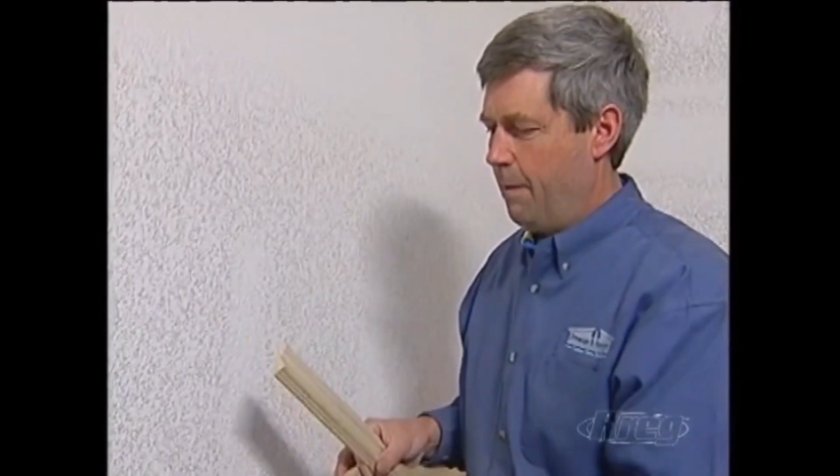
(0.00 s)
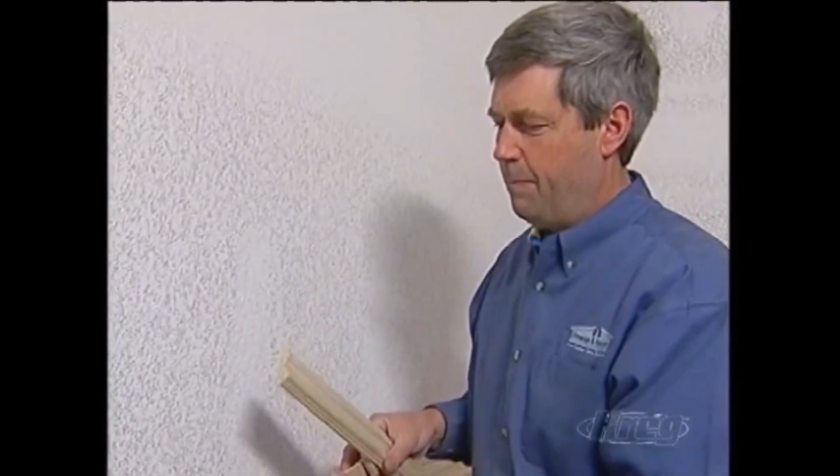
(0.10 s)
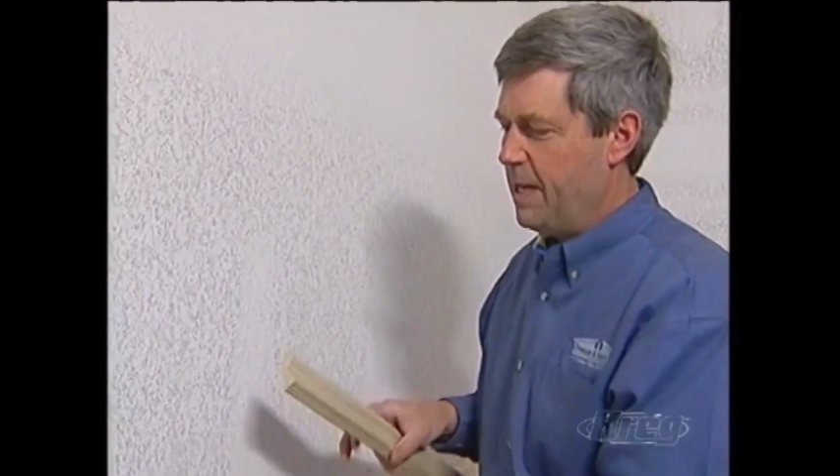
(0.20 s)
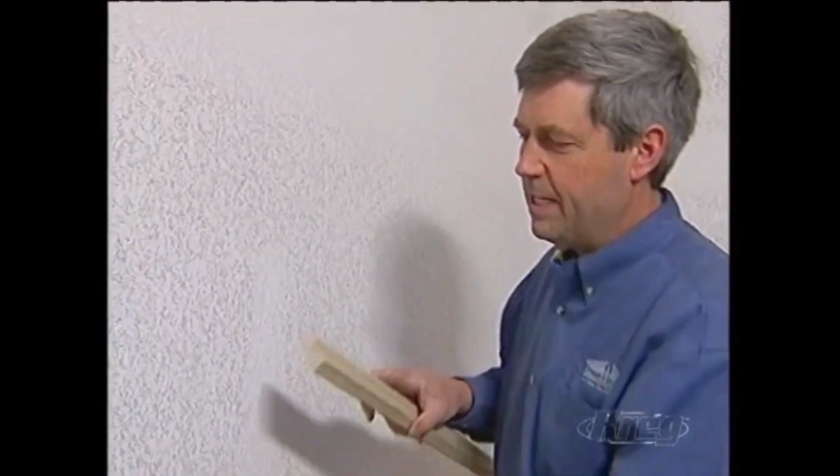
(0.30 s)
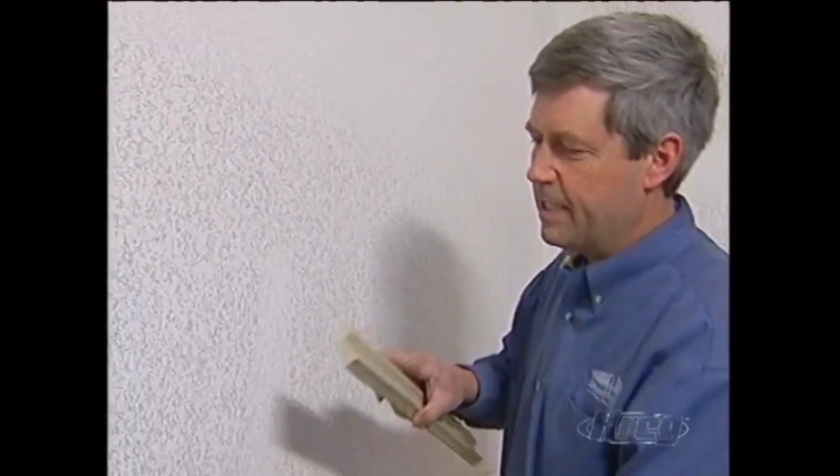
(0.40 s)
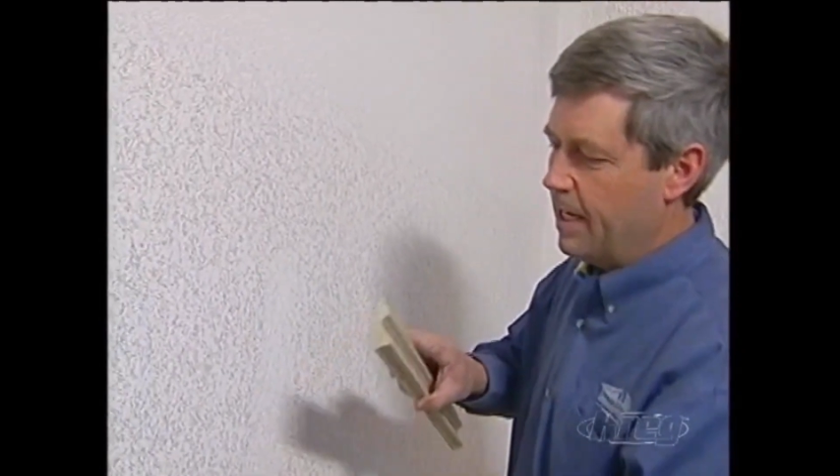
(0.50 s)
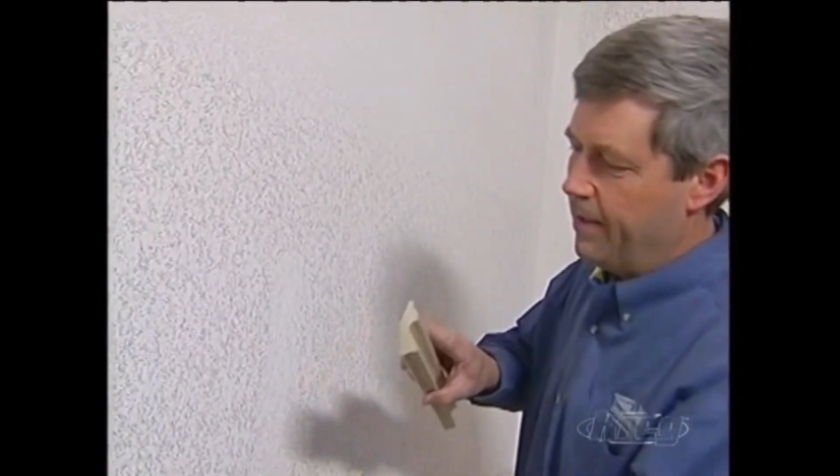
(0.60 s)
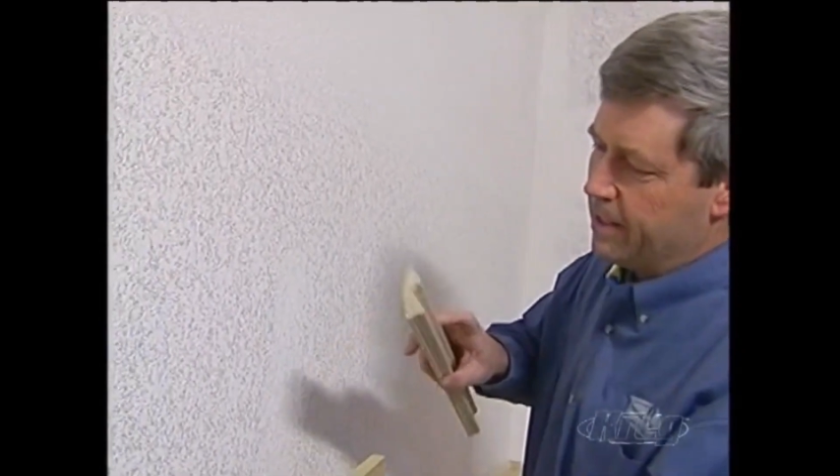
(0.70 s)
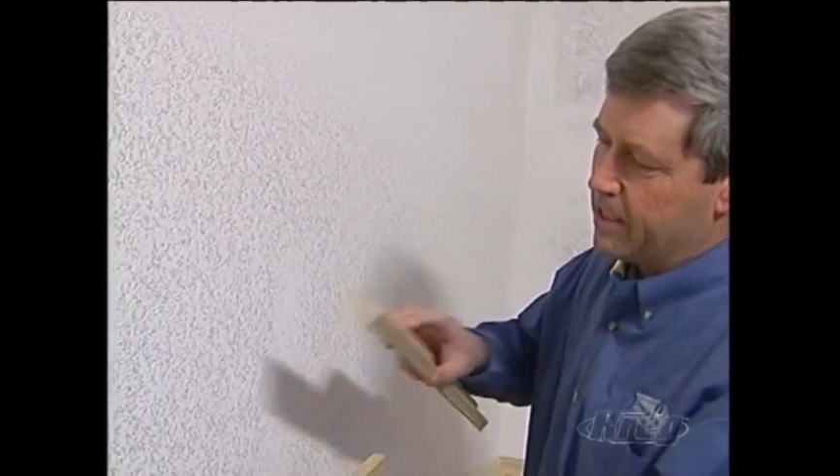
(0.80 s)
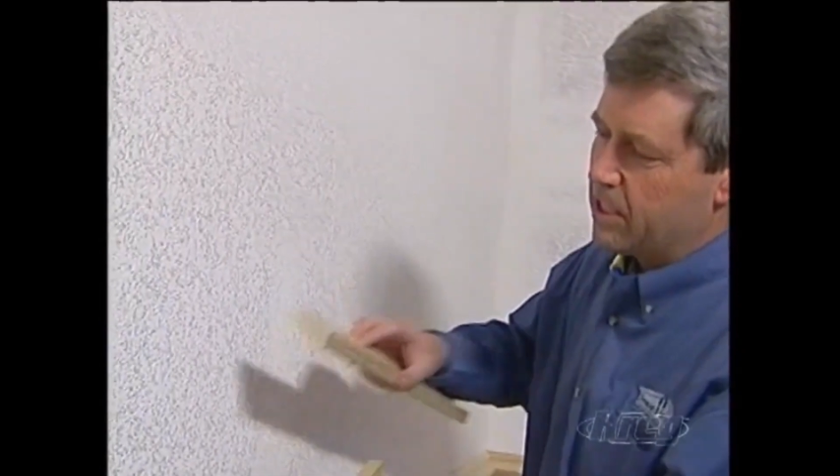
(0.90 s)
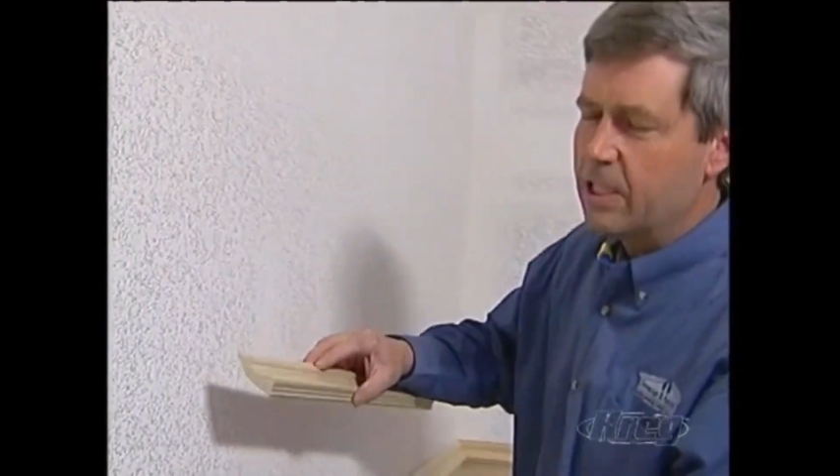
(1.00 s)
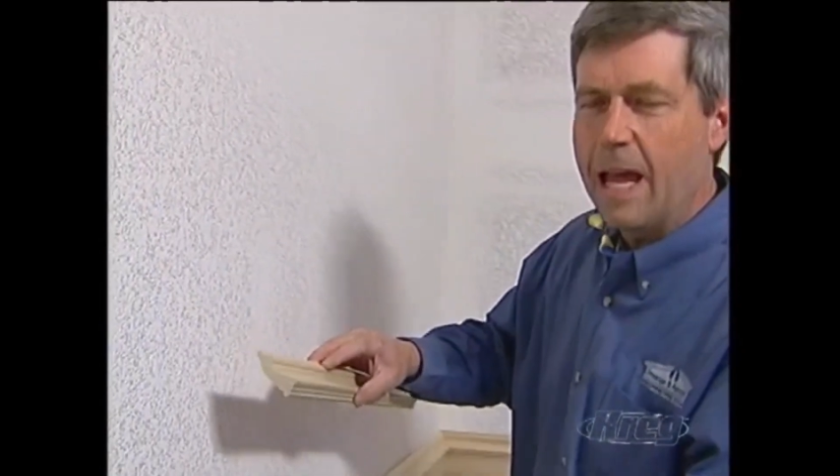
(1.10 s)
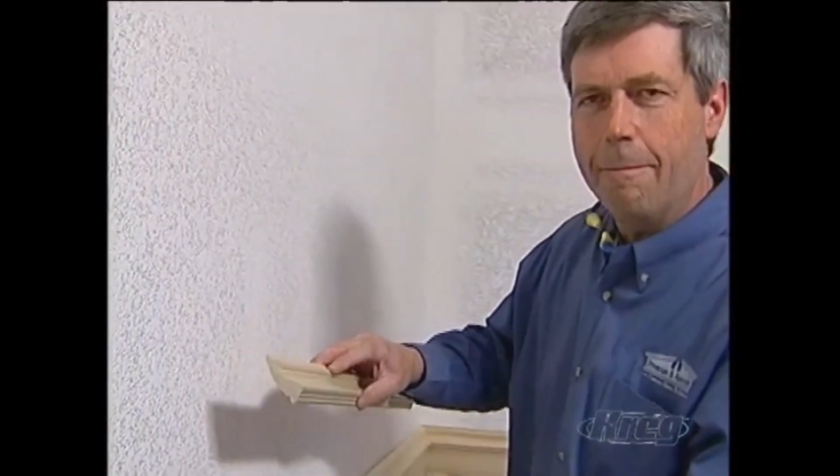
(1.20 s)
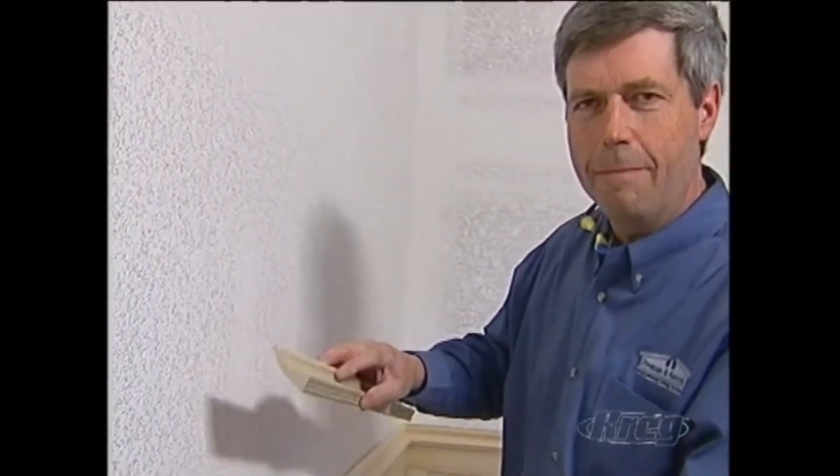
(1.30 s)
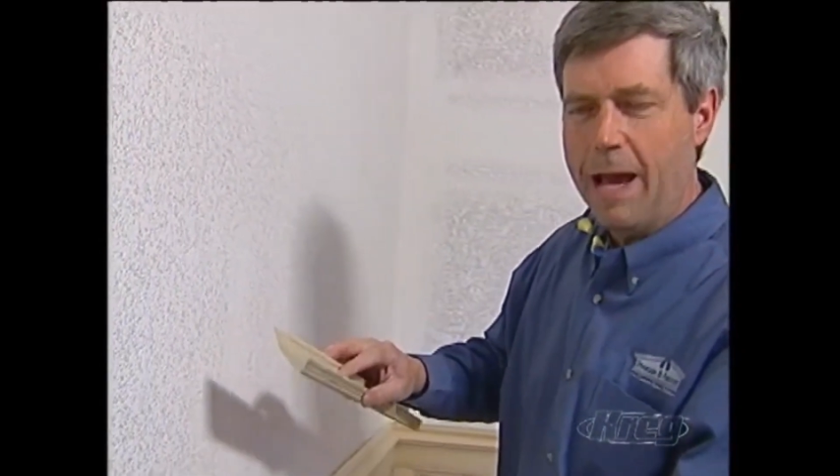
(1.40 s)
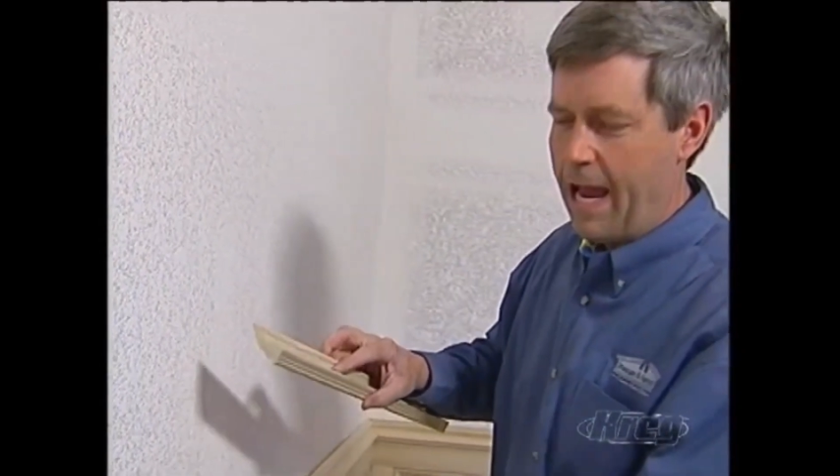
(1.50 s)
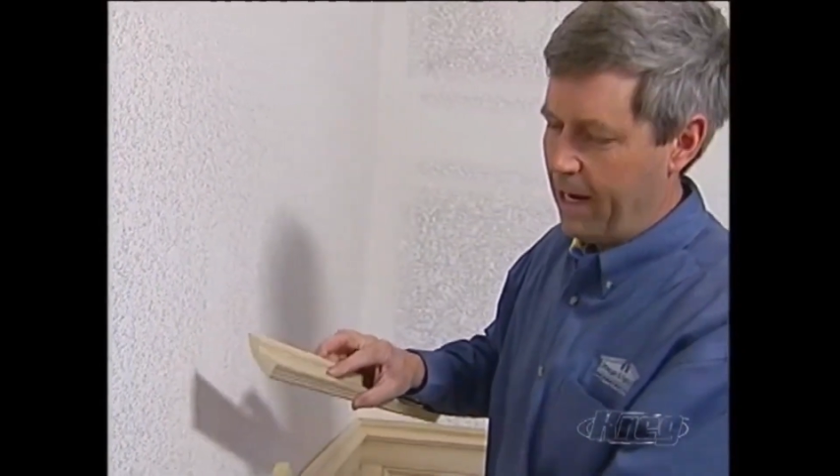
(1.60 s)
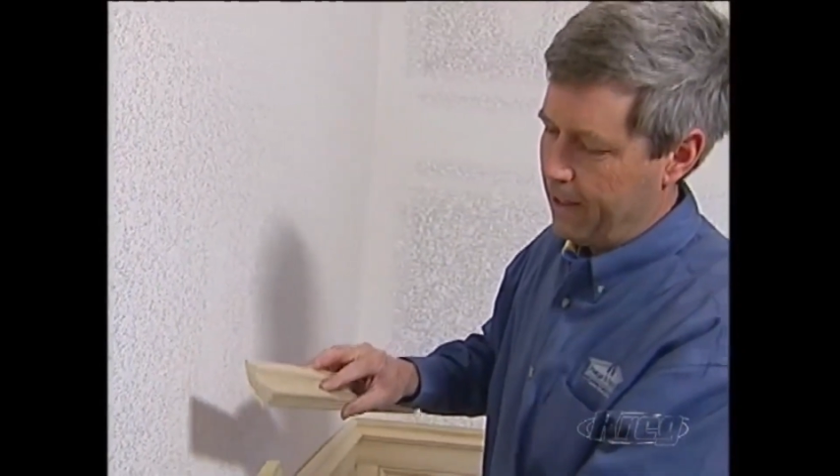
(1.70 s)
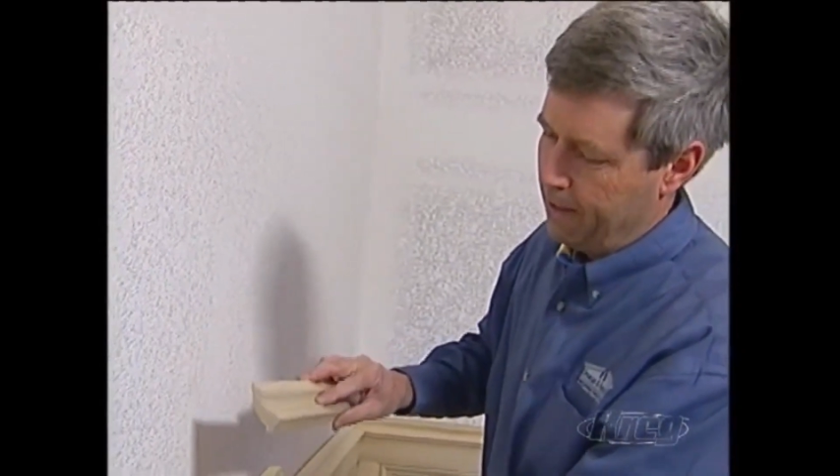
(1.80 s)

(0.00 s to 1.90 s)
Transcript: piece and then step back.